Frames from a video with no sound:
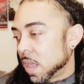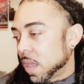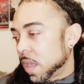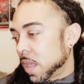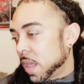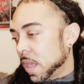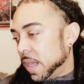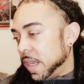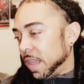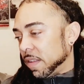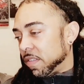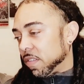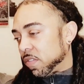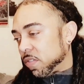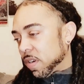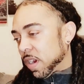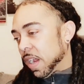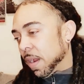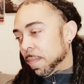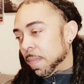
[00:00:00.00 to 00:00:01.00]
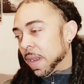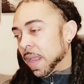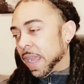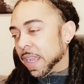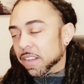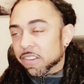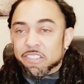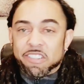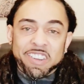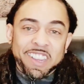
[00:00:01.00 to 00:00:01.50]
Hit that subscribe,
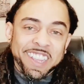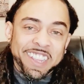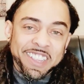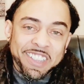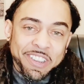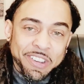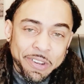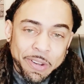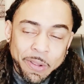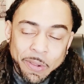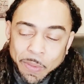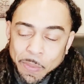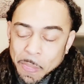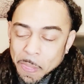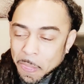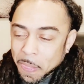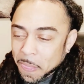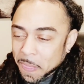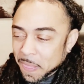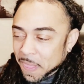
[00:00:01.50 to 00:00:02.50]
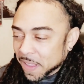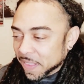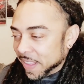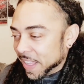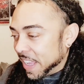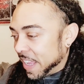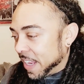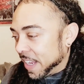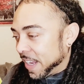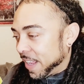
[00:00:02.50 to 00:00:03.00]
like, share, yo. Another
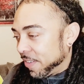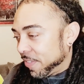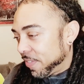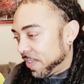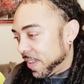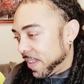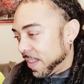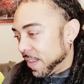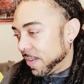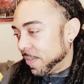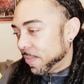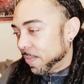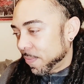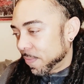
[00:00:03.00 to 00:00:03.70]
NF here.